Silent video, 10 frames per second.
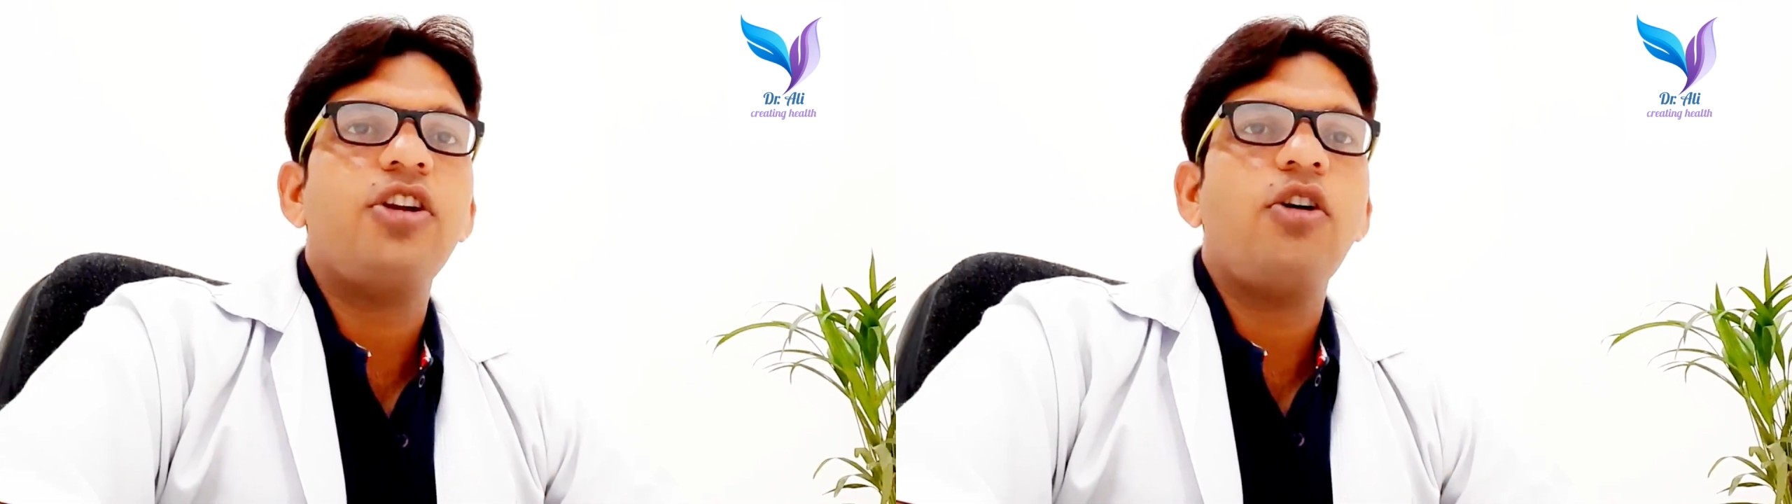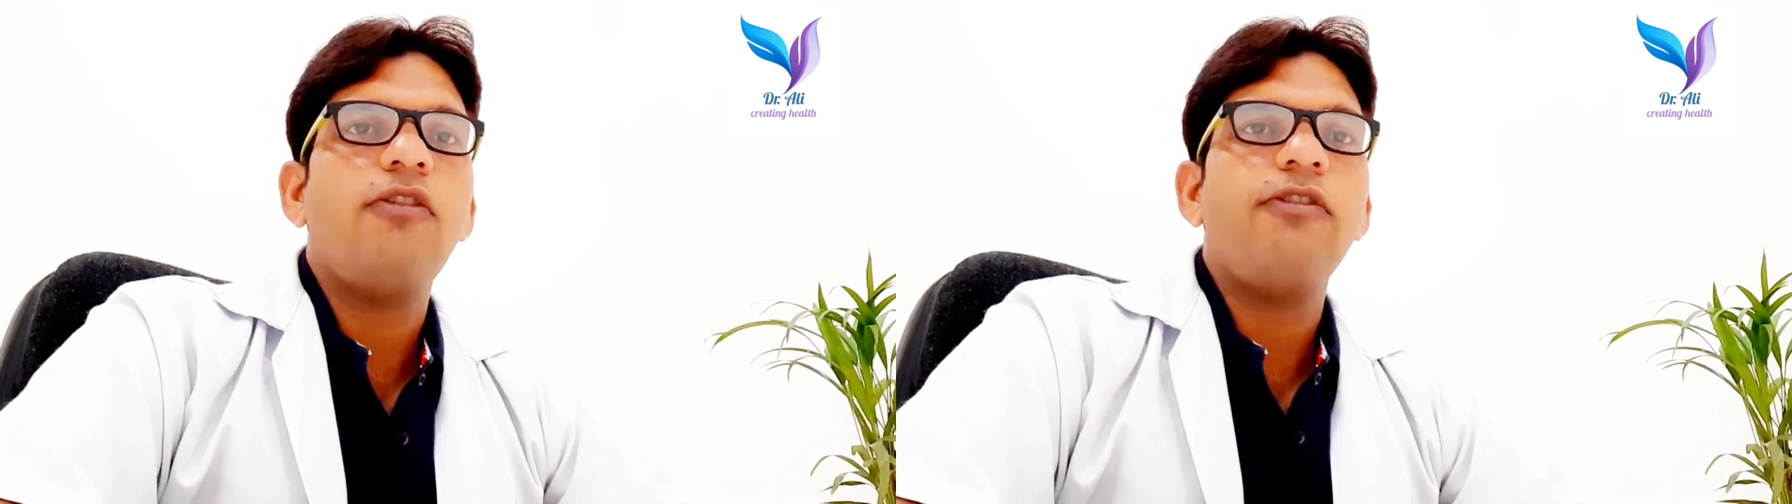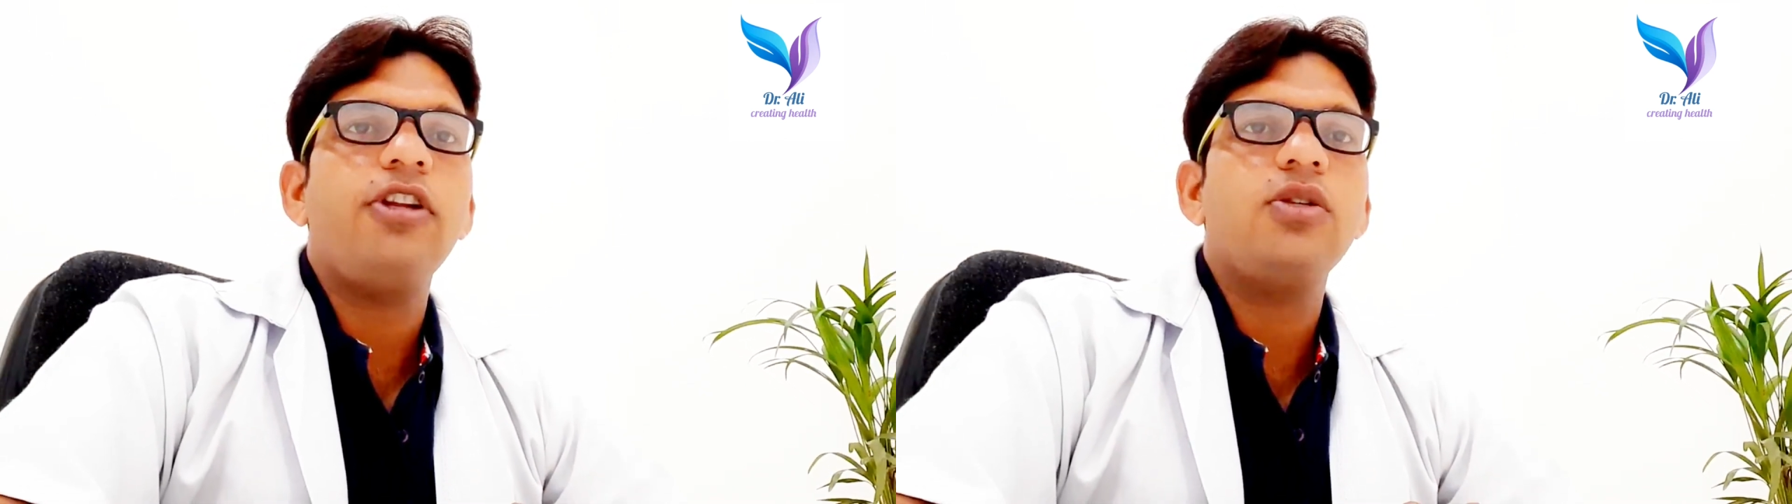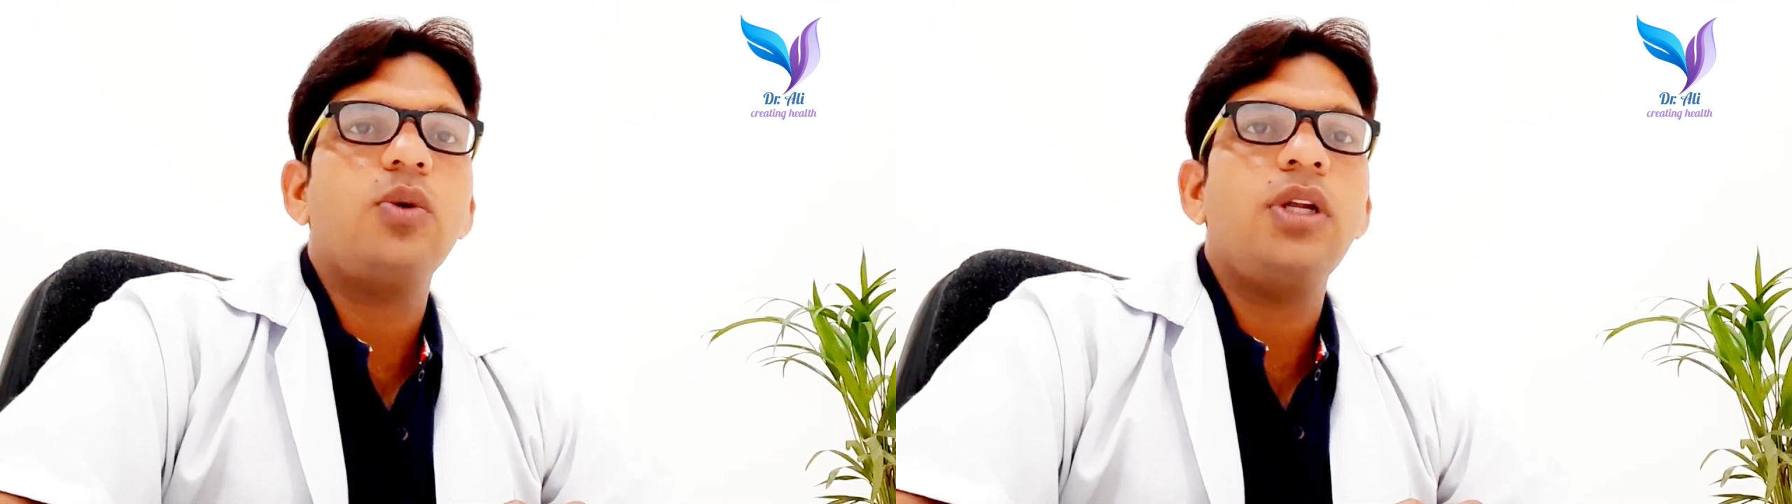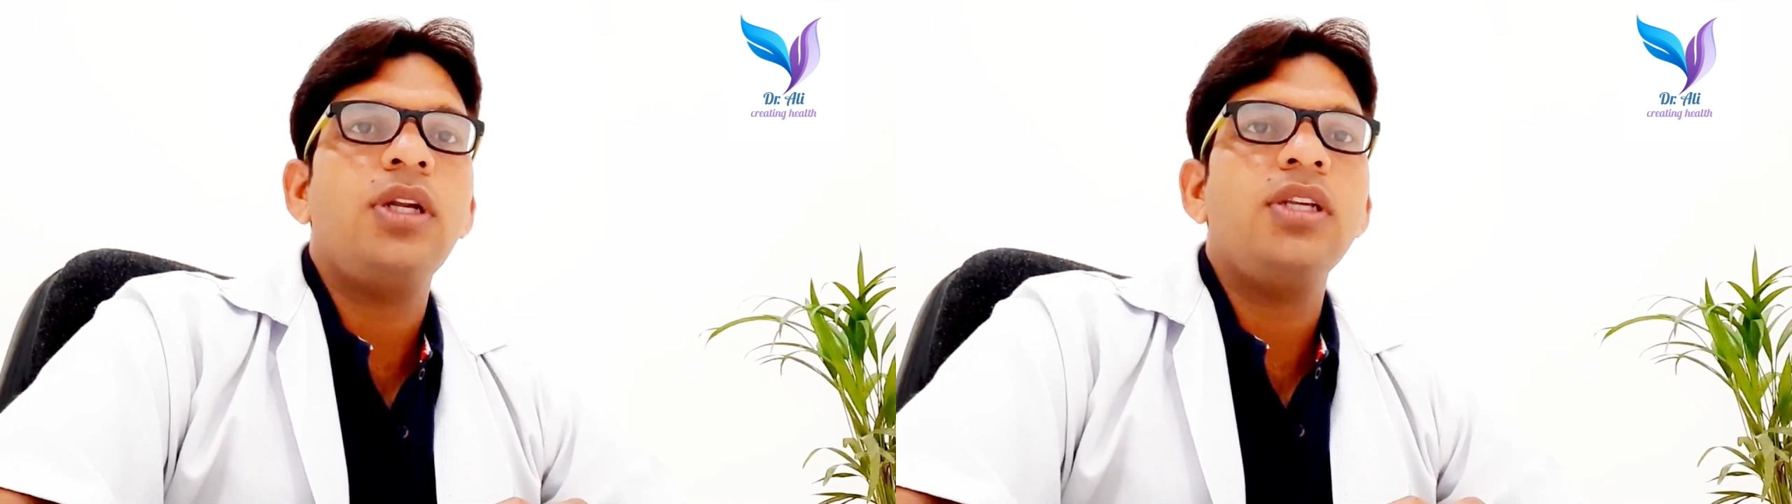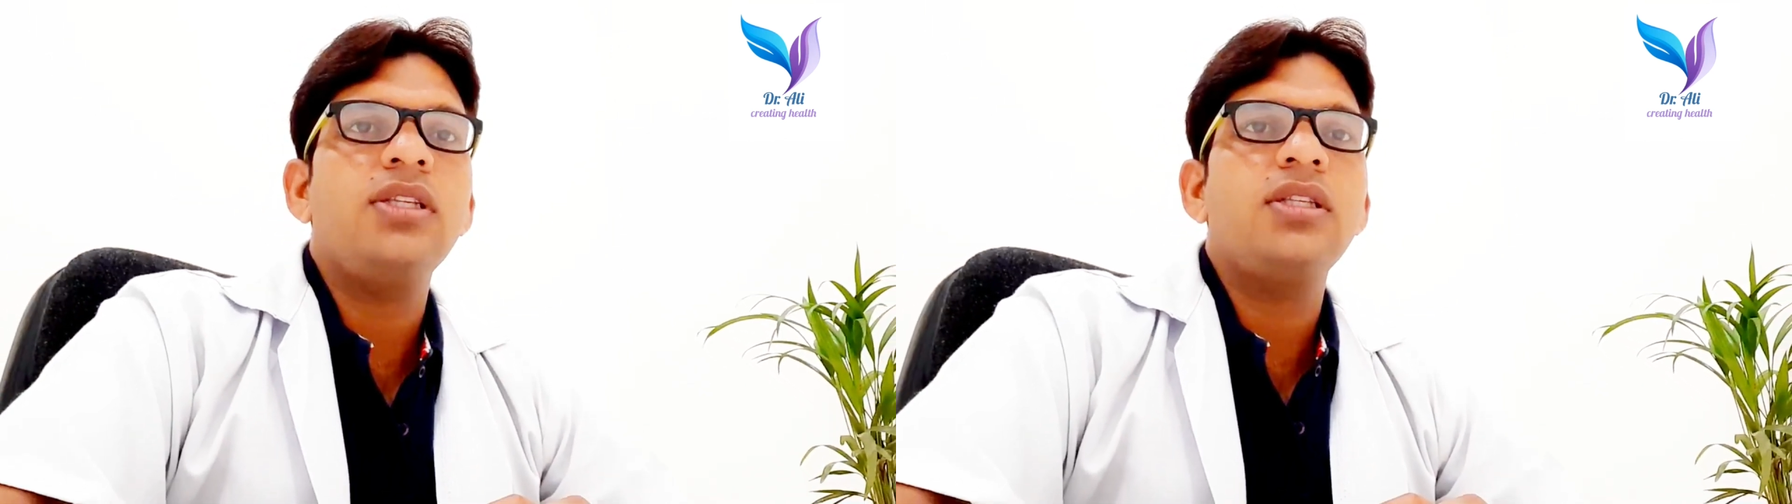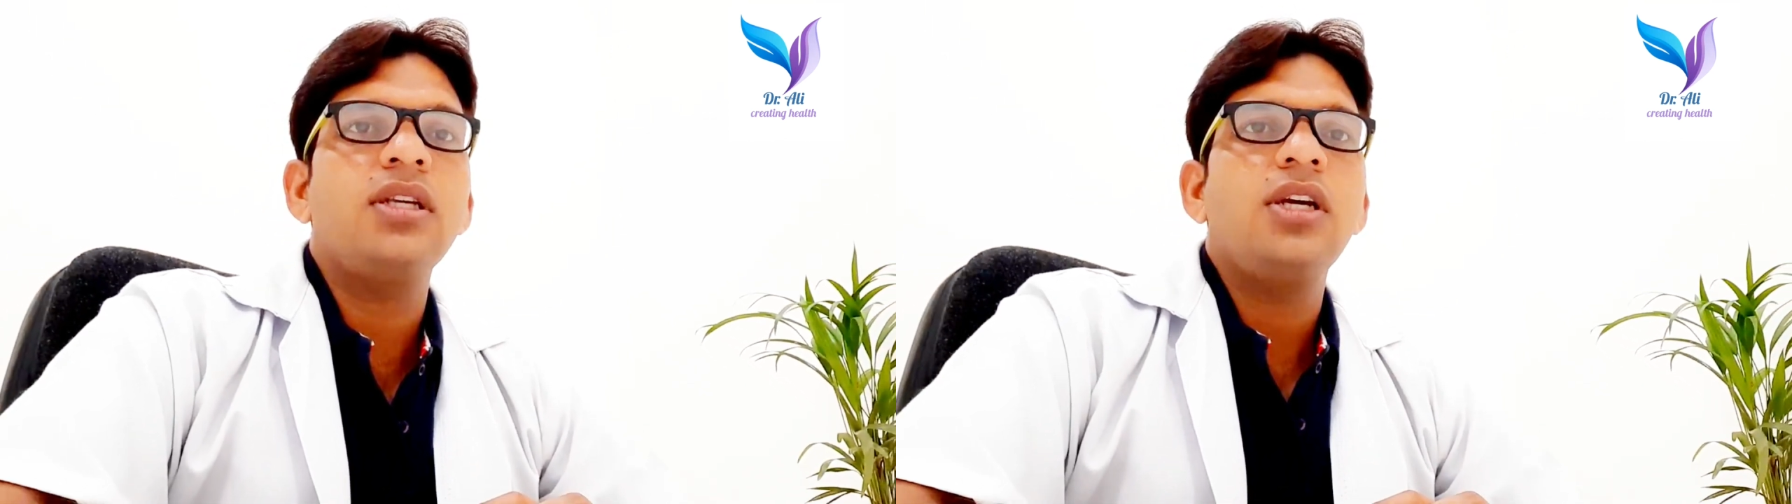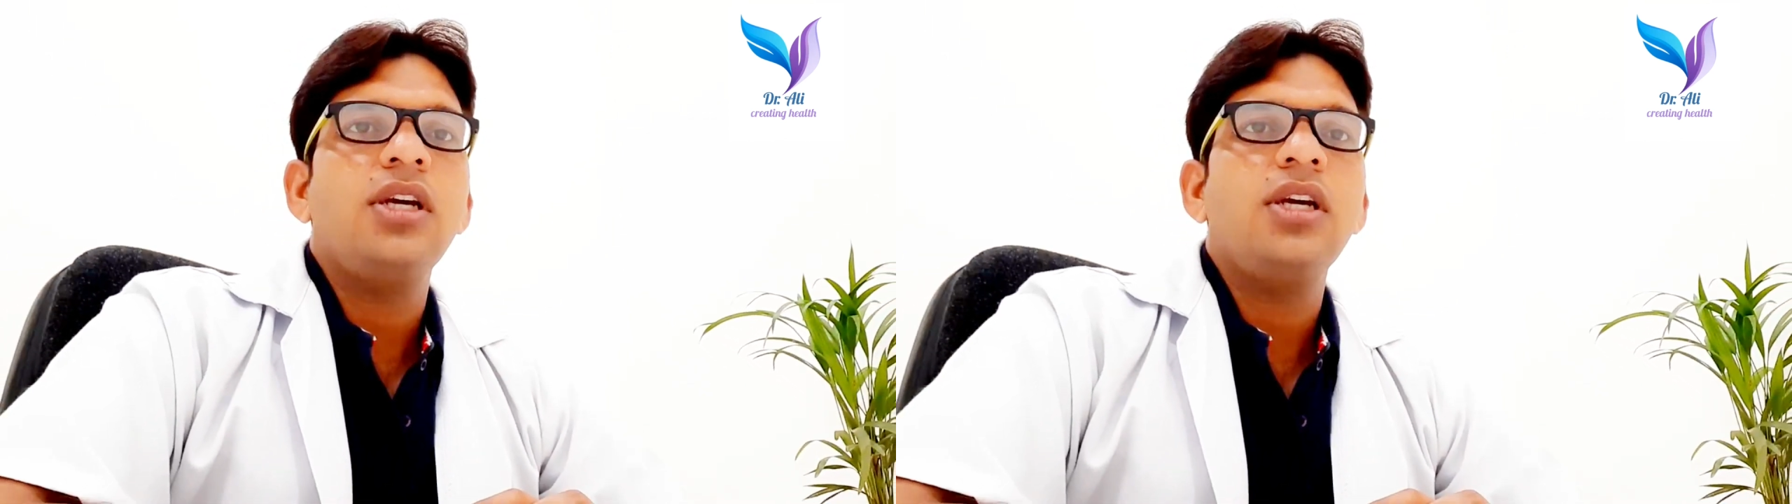of insulin is